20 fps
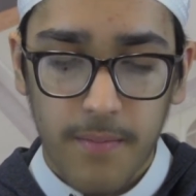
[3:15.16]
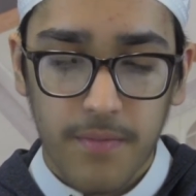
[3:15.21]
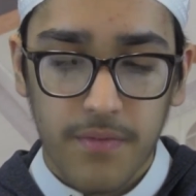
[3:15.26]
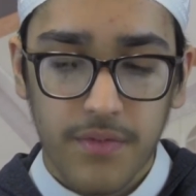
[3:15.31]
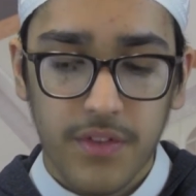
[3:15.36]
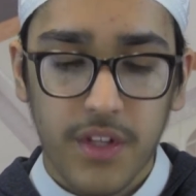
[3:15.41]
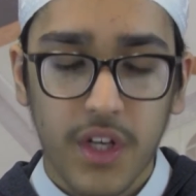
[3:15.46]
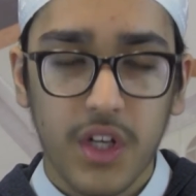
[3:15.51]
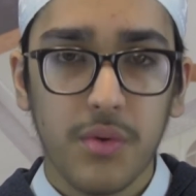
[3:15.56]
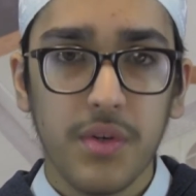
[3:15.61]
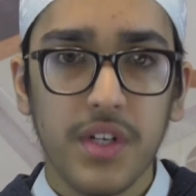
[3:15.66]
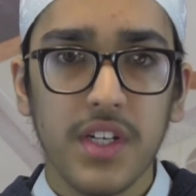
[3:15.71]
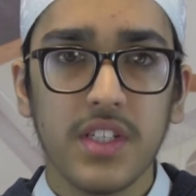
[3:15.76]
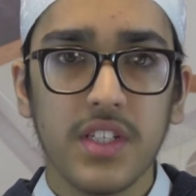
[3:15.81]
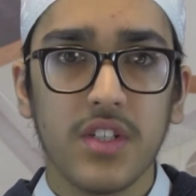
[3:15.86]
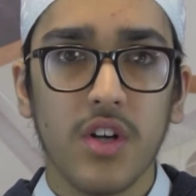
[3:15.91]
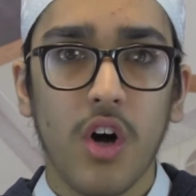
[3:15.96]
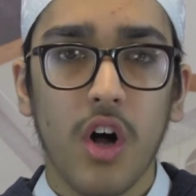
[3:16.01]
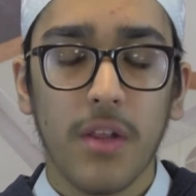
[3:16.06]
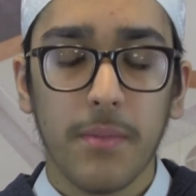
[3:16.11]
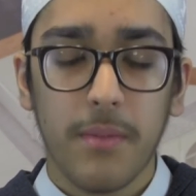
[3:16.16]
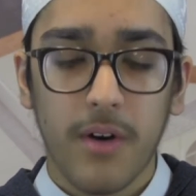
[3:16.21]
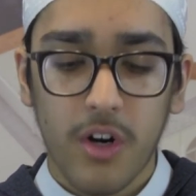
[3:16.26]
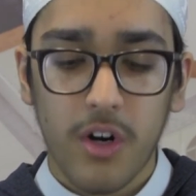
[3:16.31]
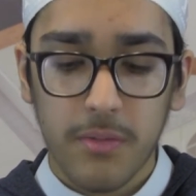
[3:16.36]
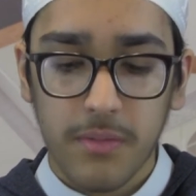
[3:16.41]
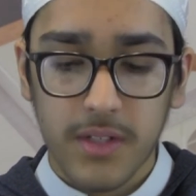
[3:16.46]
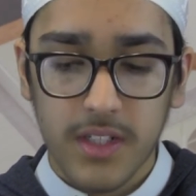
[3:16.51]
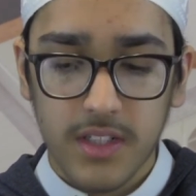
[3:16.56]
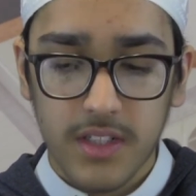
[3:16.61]
The Greeks call him
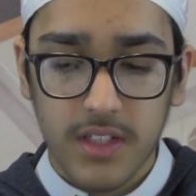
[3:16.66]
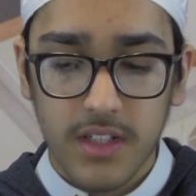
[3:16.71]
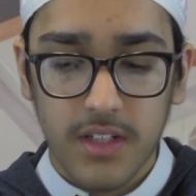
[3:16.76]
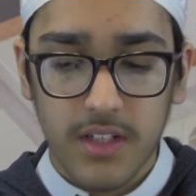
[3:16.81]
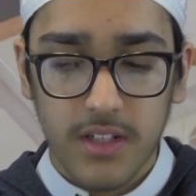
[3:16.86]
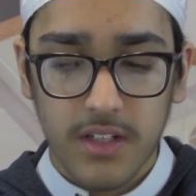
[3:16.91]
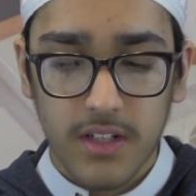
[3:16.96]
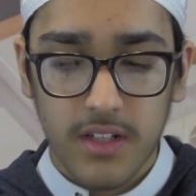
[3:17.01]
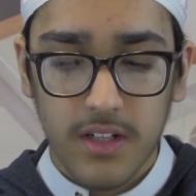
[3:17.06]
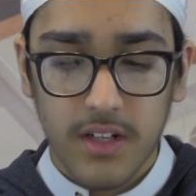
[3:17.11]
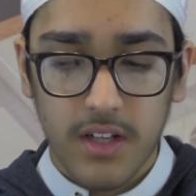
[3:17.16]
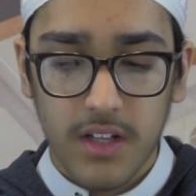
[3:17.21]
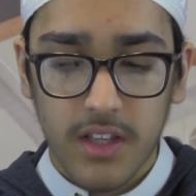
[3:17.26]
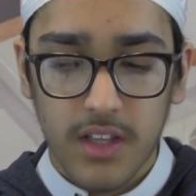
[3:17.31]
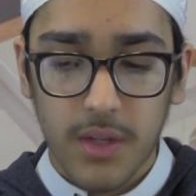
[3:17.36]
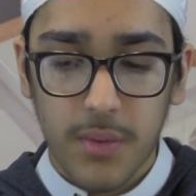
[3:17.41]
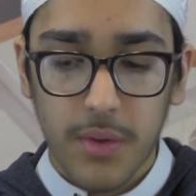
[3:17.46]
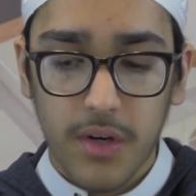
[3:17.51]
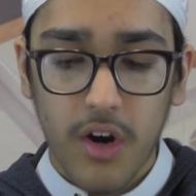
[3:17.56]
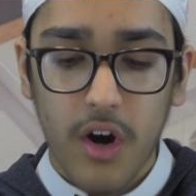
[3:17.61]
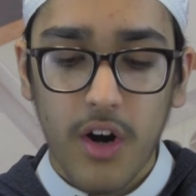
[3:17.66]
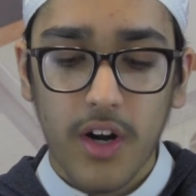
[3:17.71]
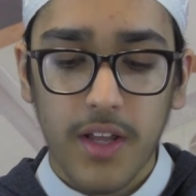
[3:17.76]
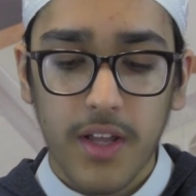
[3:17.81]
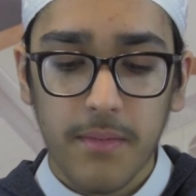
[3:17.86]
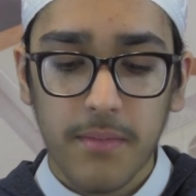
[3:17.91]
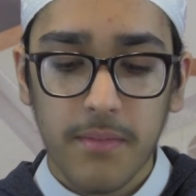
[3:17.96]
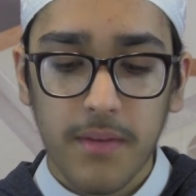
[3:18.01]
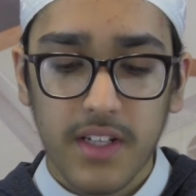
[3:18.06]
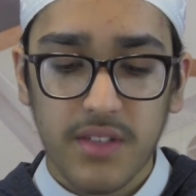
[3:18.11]
Hermes. They regard
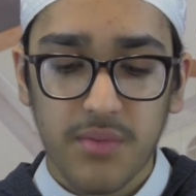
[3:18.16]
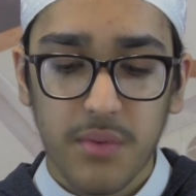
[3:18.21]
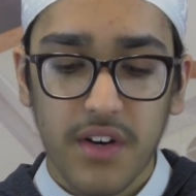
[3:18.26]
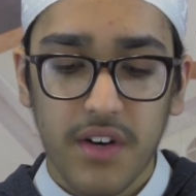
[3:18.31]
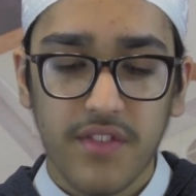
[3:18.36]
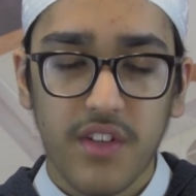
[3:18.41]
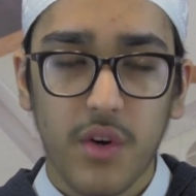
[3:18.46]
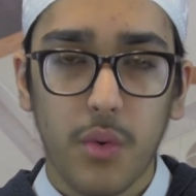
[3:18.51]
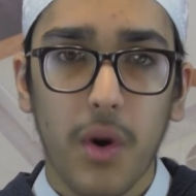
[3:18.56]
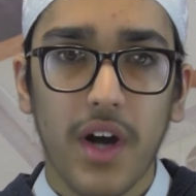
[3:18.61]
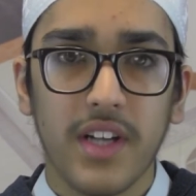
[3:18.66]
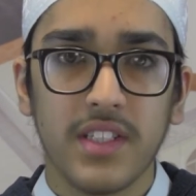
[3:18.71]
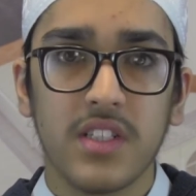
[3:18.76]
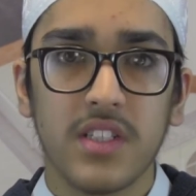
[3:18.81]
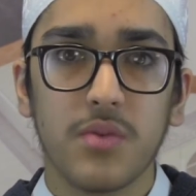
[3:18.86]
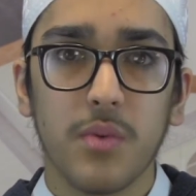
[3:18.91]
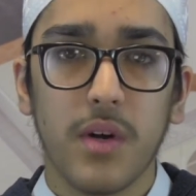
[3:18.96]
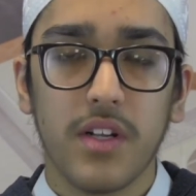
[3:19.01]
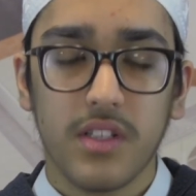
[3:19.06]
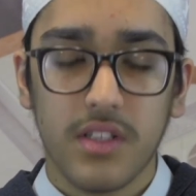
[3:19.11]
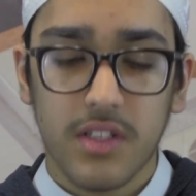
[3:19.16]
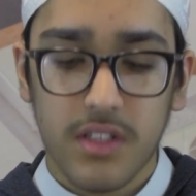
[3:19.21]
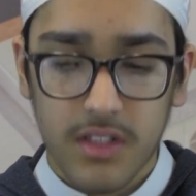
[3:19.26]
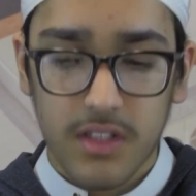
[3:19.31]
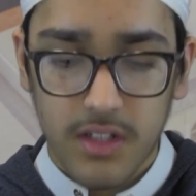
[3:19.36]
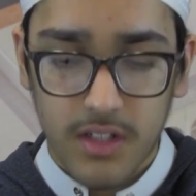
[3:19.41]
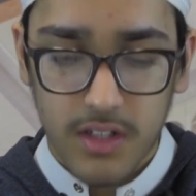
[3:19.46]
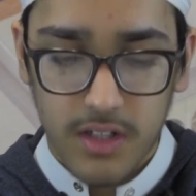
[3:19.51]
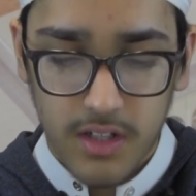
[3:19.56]
him as one of their wisest ones.